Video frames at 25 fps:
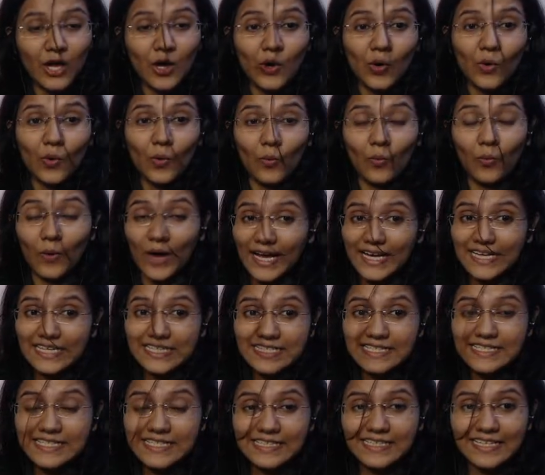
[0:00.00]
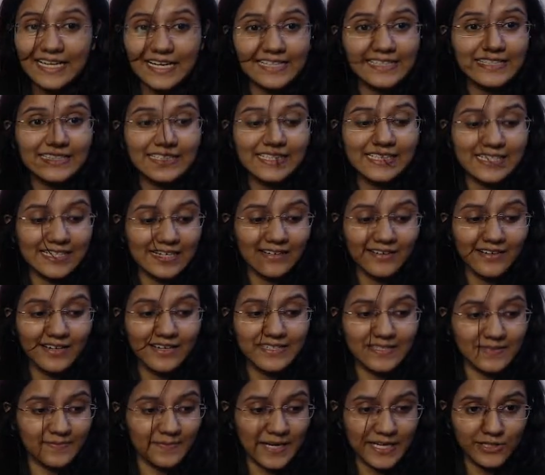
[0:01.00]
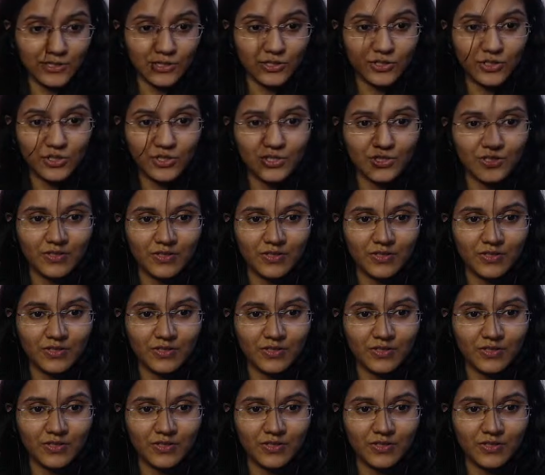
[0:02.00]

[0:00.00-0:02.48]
Why is the title Ranga's Marriage?